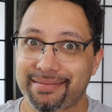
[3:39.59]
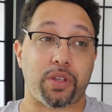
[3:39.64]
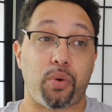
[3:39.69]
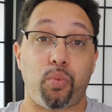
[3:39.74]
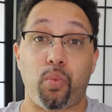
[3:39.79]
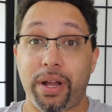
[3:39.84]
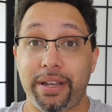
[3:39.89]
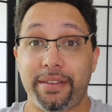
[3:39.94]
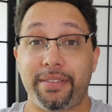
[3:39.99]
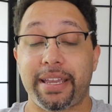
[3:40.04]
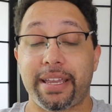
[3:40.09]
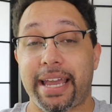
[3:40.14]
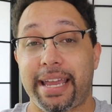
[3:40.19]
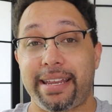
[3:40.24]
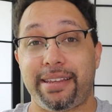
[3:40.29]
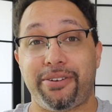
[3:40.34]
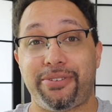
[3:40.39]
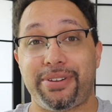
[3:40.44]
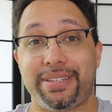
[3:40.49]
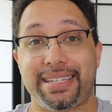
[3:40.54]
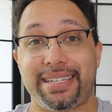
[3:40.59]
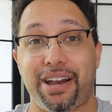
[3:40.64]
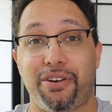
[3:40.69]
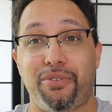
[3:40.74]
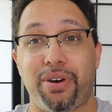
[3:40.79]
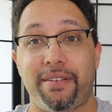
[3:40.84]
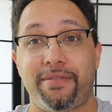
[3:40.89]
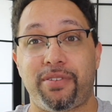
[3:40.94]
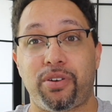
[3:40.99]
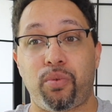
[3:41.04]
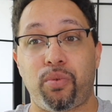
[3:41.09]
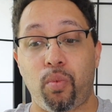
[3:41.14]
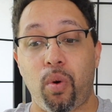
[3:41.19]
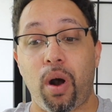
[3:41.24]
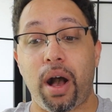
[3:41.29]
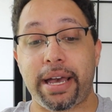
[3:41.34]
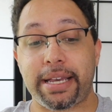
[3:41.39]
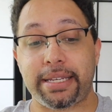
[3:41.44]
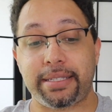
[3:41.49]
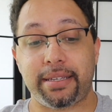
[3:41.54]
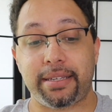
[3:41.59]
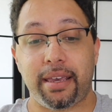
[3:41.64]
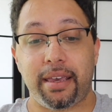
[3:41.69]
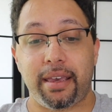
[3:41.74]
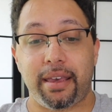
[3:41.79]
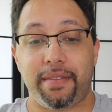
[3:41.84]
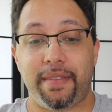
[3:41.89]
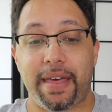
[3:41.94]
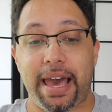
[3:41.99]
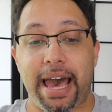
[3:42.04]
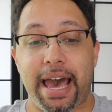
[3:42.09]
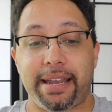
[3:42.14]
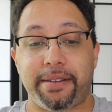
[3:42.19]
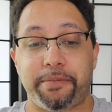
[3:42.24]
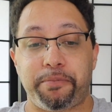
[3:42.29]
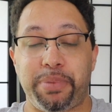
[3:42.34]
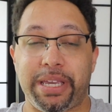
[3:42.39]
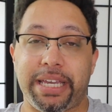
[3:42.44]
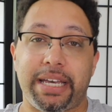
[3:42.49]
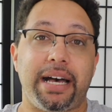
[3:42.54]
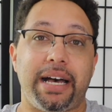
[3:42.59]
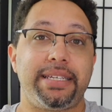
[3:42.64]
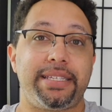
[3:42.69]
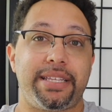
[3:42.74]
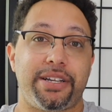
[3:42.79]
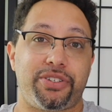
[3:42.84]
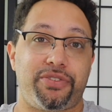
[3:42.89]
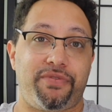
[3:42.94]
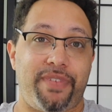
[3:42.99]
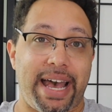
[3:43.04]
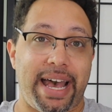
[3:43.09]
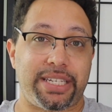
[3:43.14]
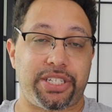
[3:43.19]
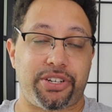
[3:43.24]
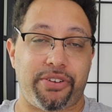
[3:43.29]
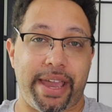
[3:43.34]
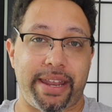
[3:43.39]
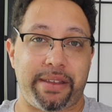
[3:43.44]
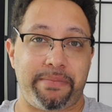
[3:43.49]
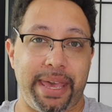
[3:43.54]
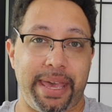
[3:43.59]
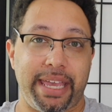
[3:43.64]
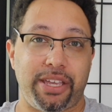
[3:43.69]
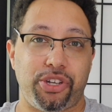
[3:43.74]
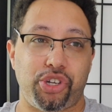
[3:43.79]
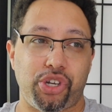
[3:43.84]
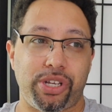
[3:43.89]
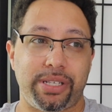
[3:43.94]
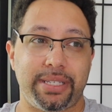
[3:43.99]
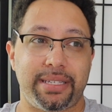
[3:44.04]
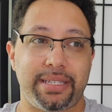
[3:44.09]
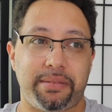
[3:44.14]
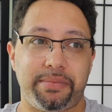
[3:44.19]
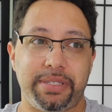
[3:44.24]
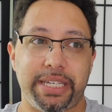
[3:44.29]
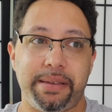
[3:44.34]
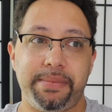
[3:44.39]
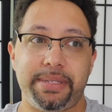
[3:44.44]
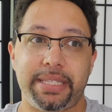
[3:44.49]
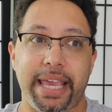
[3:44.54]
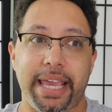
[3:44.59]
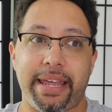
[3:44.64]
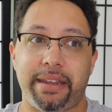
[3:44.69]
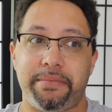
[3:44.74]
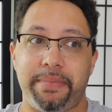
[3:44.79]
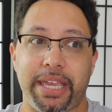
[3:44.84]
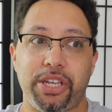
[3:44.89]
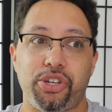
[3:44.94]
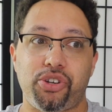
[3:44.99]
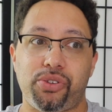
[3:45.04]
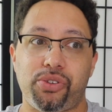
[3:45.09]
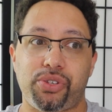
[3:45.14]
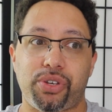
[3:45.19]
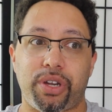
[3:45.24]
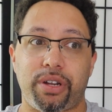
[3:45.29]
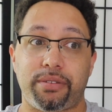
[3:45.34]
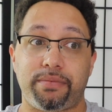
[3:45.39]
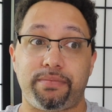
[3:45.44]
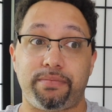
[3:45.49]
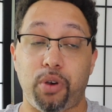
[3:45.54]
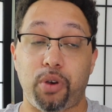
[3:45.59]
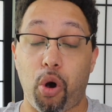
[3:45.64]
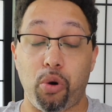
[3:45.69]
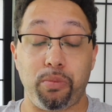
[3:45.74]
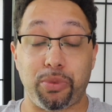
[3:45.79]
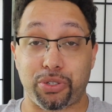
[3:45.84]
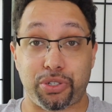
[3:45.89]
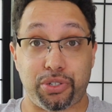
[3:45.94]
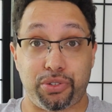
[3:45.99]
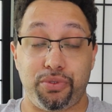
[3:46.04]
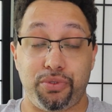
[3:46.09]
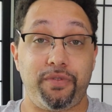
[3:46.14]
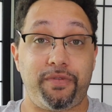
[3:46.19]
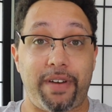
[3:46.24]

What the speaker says: One thing I noticed, however, was that because there's faster animations, sometimes the animations are almost too